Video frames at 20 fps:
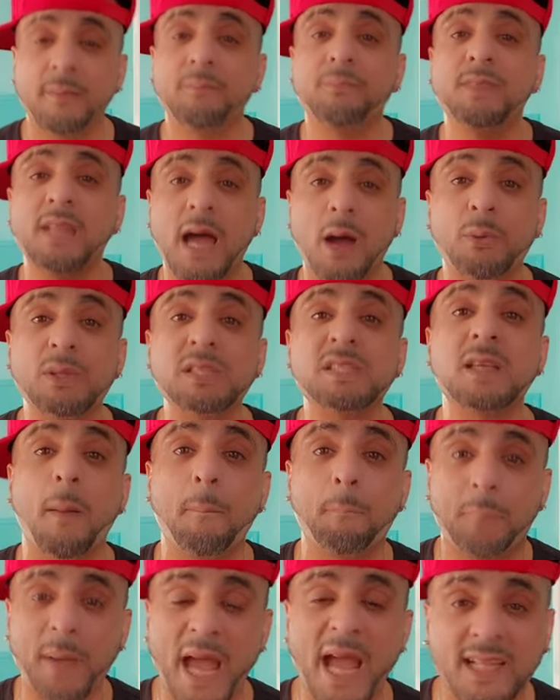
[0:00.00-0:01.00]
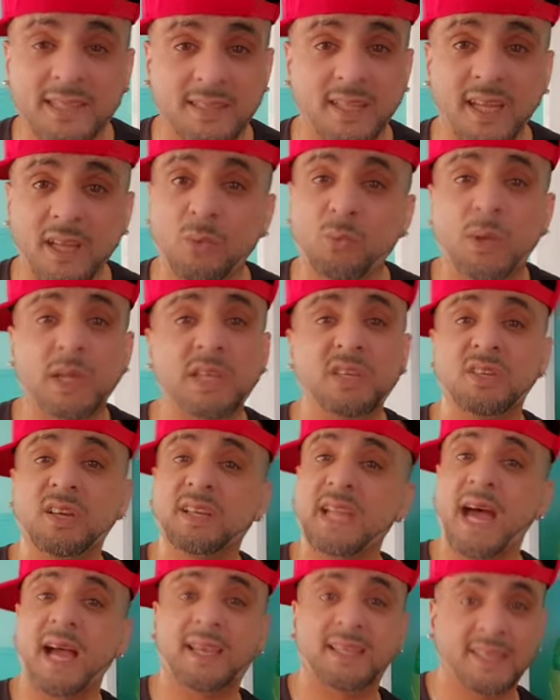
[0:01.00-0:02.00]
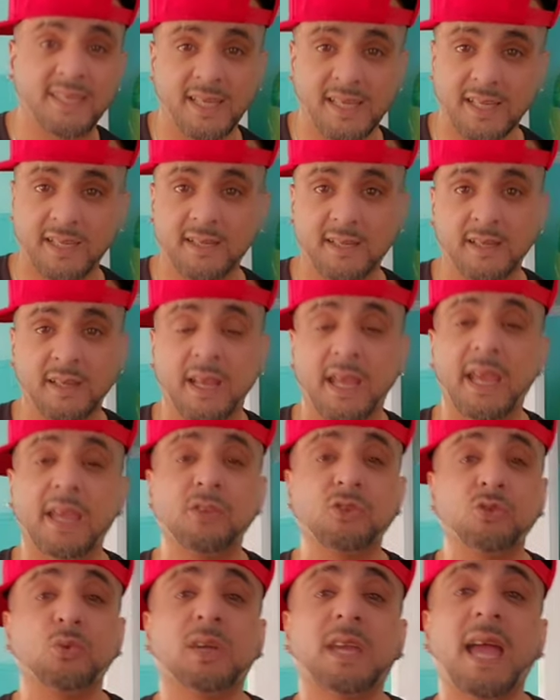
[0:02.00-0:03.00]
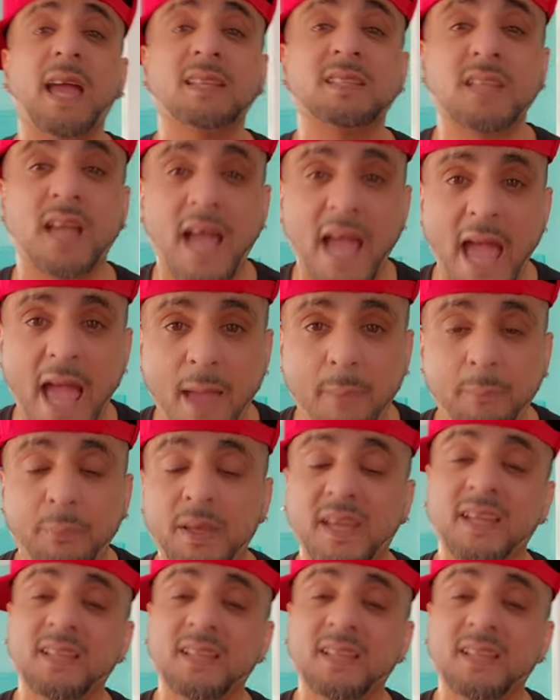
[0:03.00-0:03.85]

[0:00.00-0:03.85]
Now, it's a bad thing when you're not getting it and you catch a habit.